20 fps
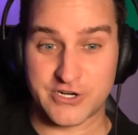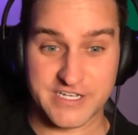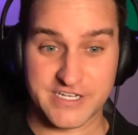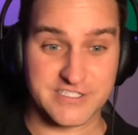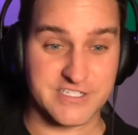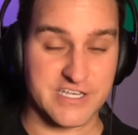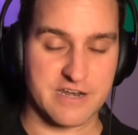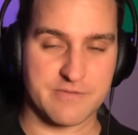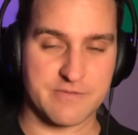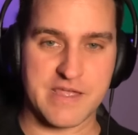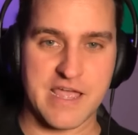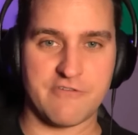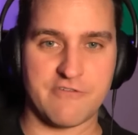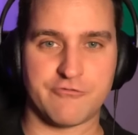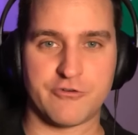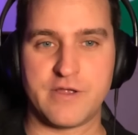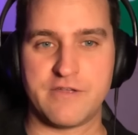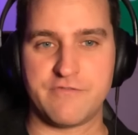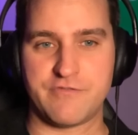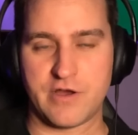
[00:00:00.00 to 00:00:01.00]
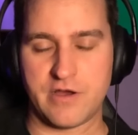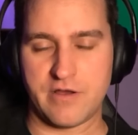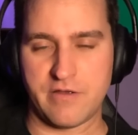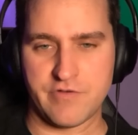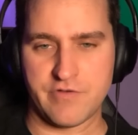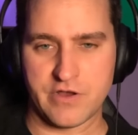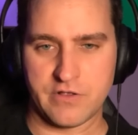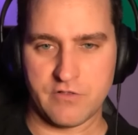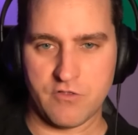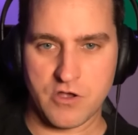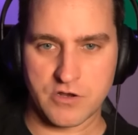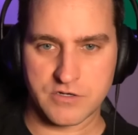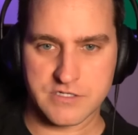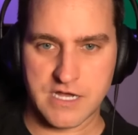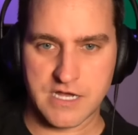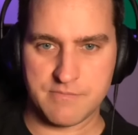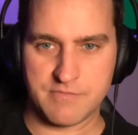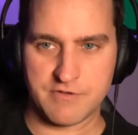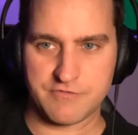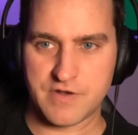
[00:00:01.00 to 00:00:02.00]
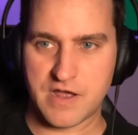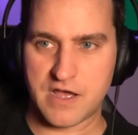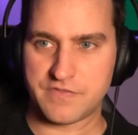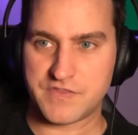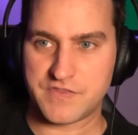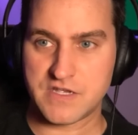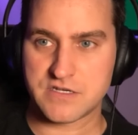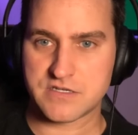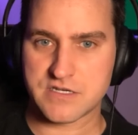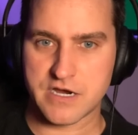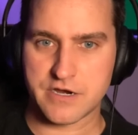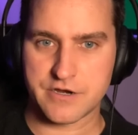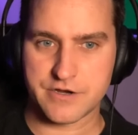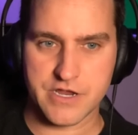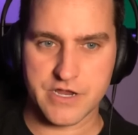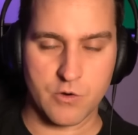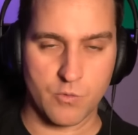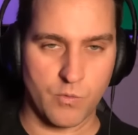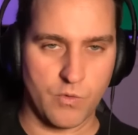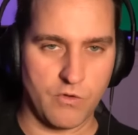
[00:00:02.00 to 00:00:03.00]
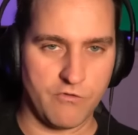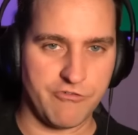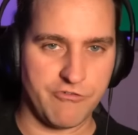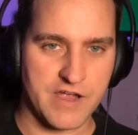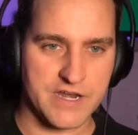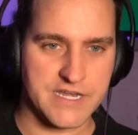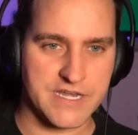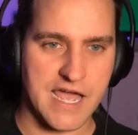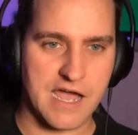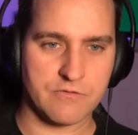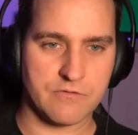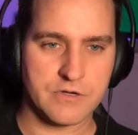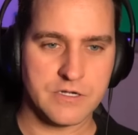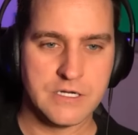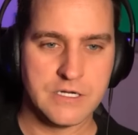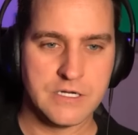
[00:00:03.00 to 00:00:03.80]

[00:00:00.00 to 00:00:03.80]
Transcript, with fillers: he's going to be out for a very, very long time, if not the entire year. We'll find out.